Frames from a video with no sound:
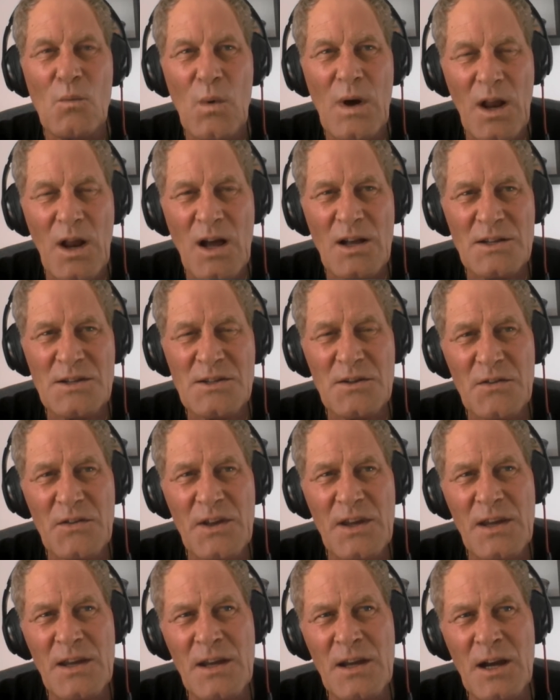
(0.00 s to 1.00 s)
Well, also
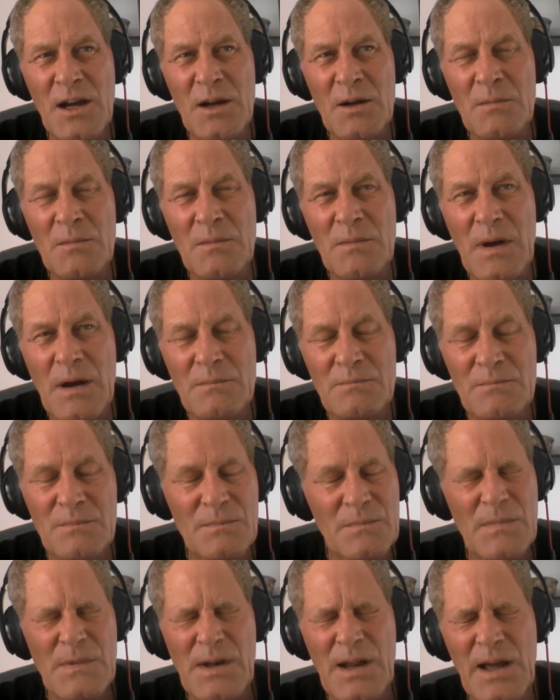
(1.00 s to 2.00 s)

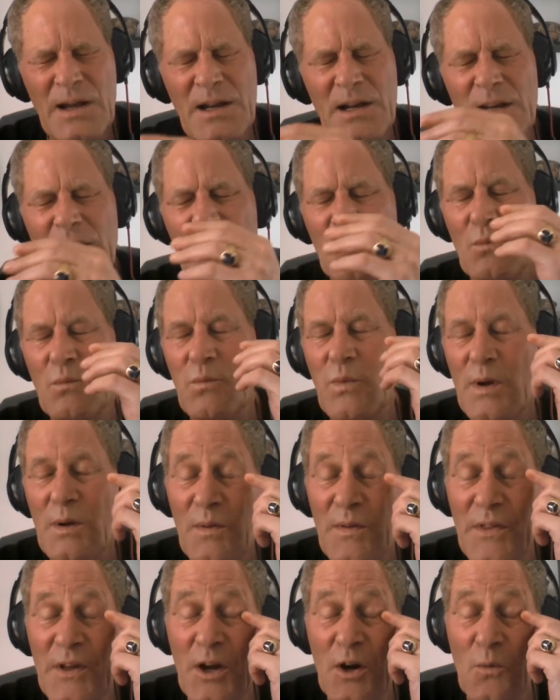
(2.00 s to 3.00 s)
luckily we
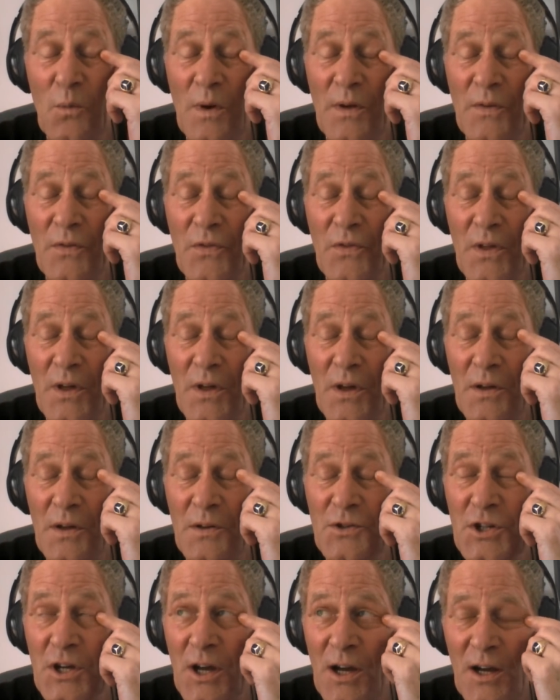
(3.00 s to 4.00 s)
were there with
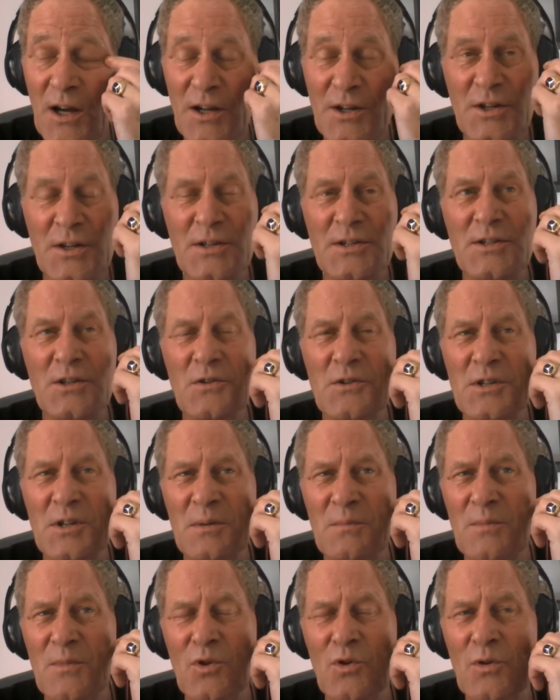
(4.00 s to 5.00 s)
geologist
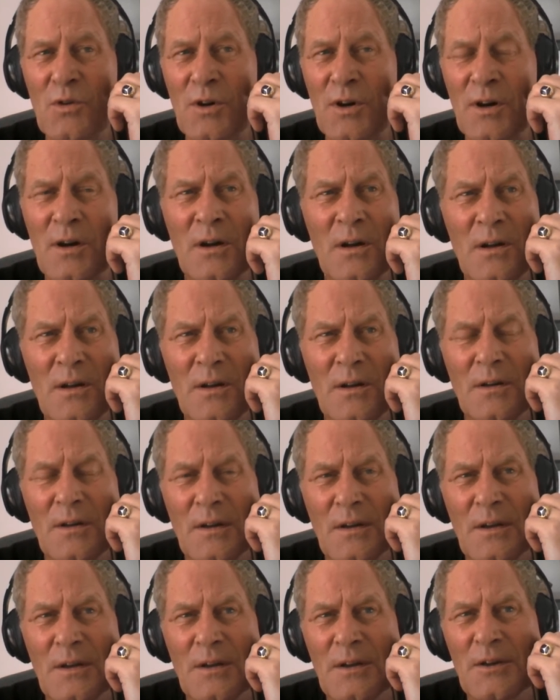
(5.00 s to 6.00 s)
Susan Moore,
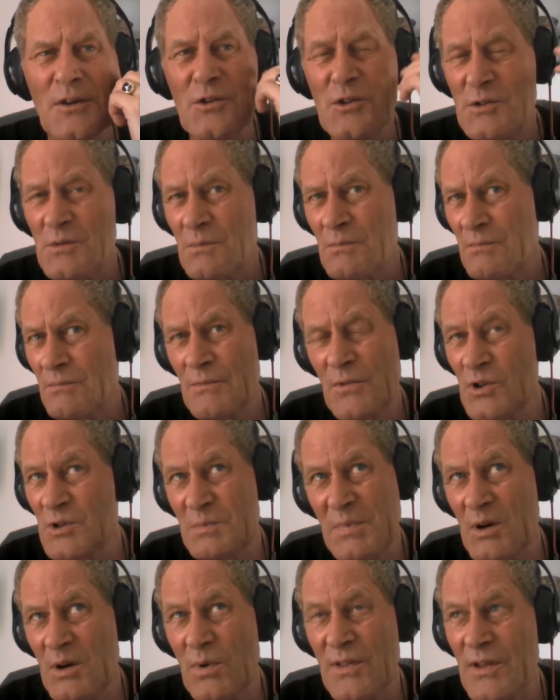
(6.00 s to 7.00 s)
who's
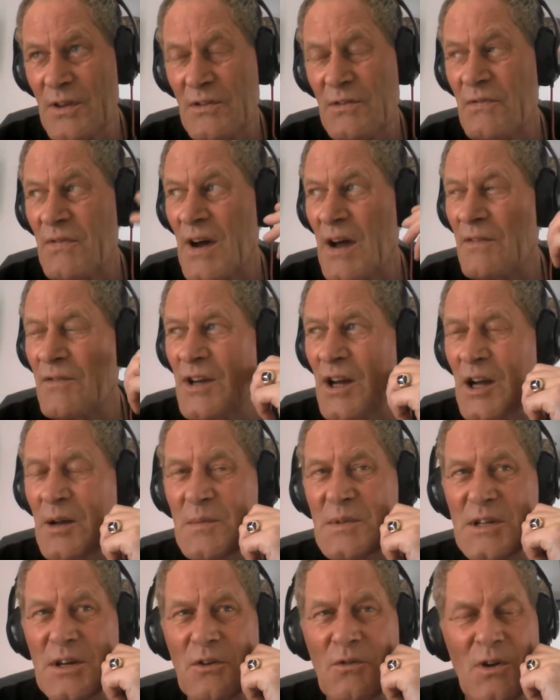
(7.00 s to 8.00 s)
been with us 5
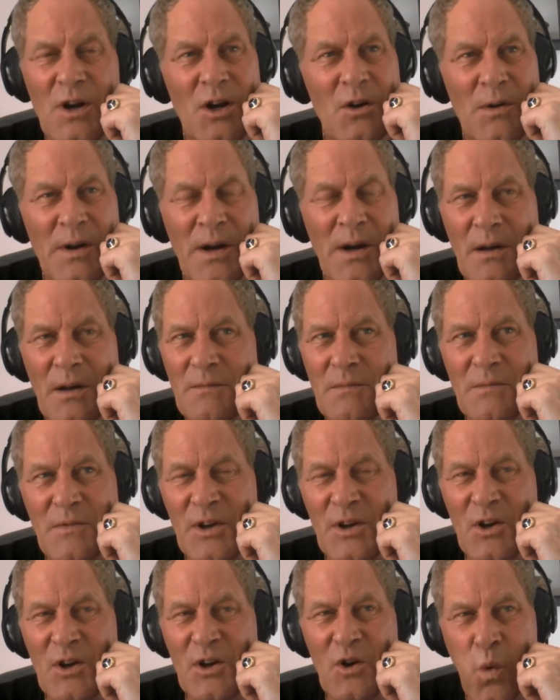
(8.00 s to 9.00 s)
times in a row, and
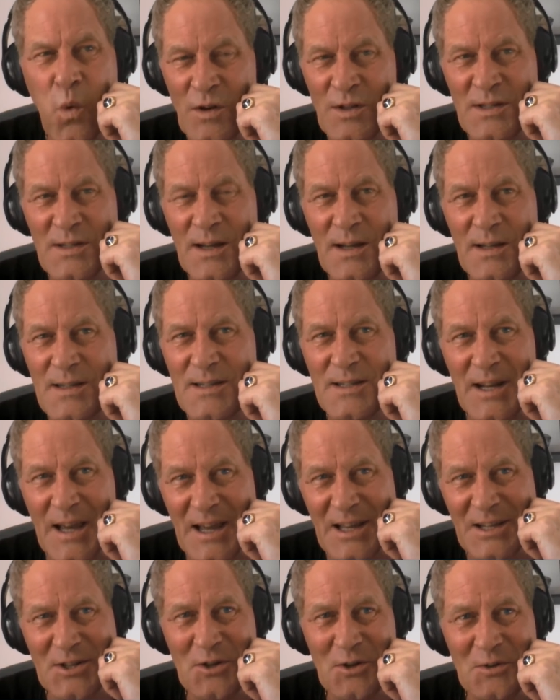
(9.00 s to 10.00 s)
the quartzite
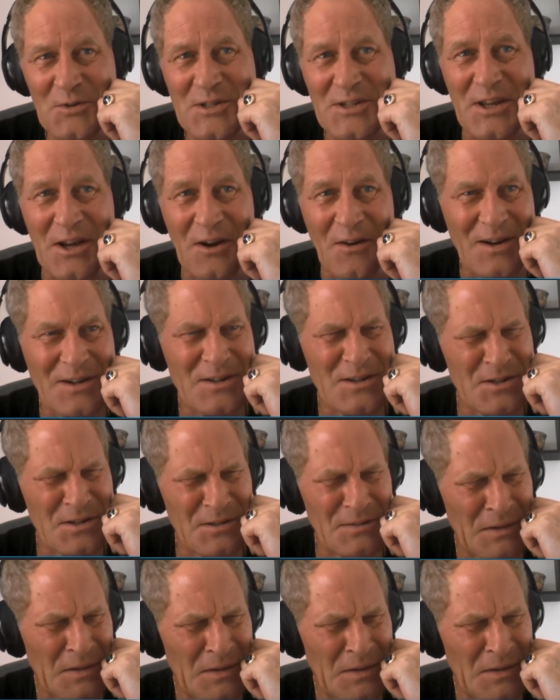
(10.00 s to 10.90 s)
statues there.